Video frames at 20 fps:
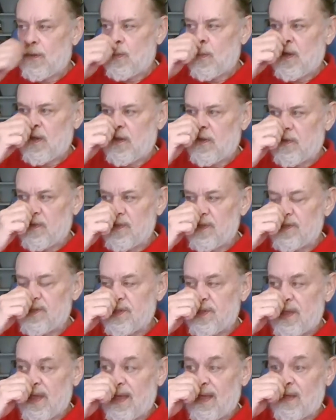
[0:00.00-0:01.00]
Whether this
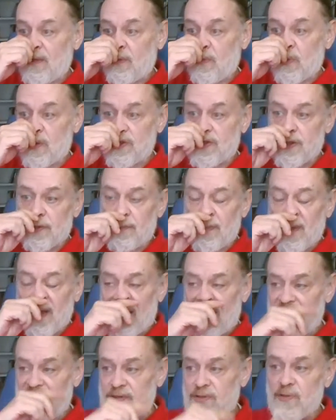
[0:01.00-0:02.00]
standard were
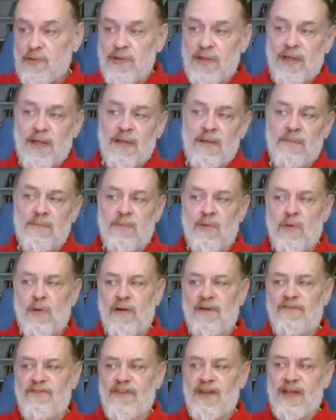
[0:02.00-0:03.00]
supplied to them or
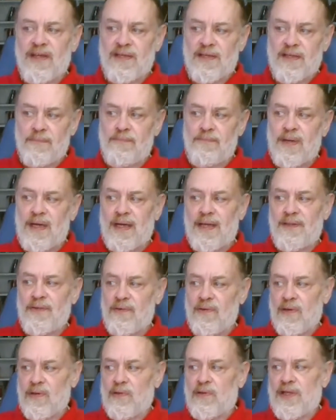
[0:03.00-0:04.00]
invented by
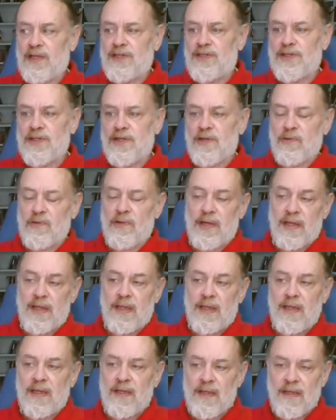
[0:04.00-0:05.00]
their own ingenuity,
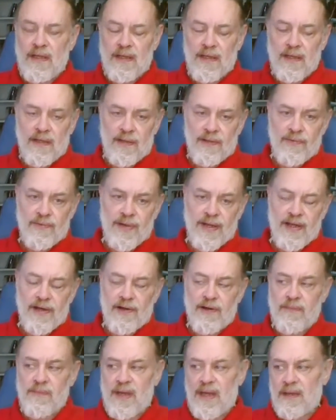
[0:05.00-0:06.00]
the
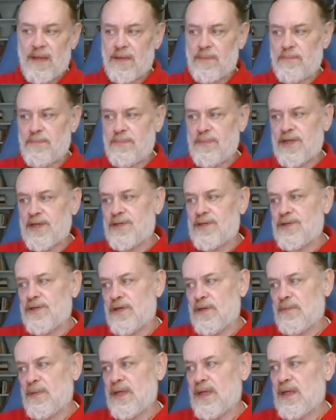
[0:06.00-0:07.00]
reader may
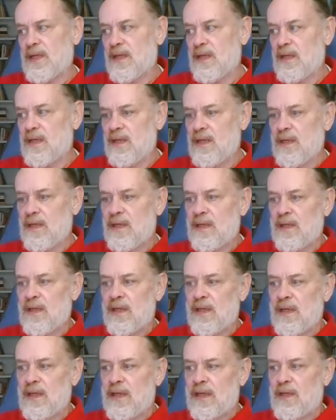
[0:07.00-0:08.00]
determine.
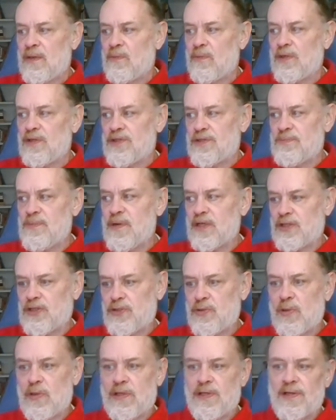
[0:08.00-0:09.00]
It was much
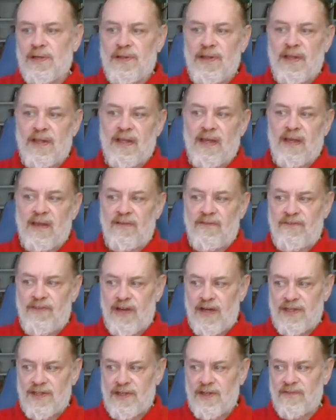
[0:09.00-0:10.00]
shorter than the
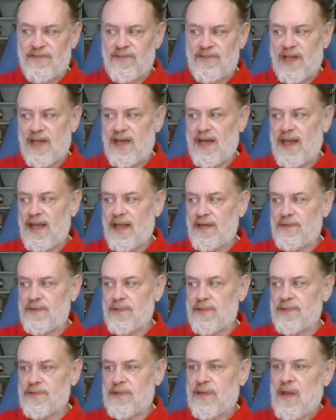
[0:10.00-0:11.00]
Confession of St.
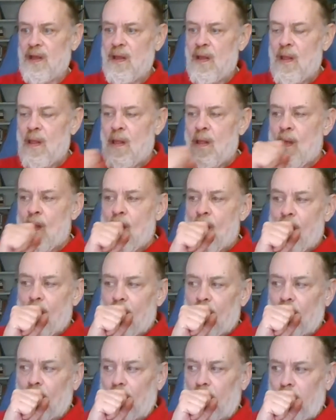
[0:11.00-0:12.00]
Andrews.
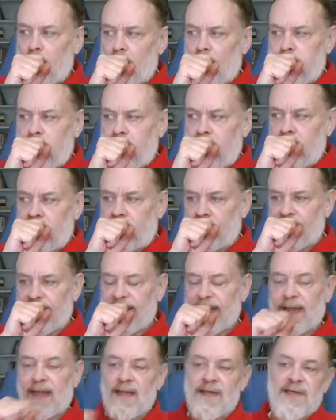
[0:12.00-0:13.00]

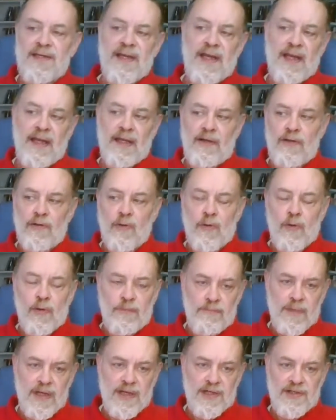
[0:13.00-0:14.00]
it contained no
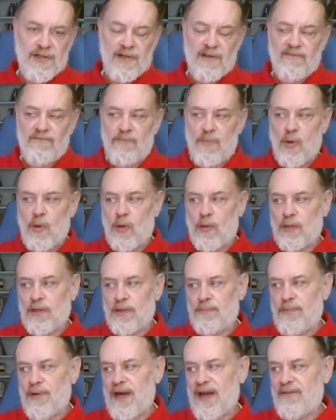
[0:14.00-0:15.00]
admission of moral
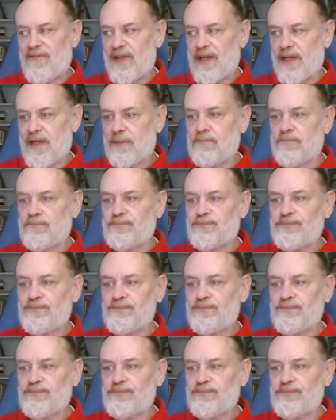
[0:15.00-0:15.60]
depravity.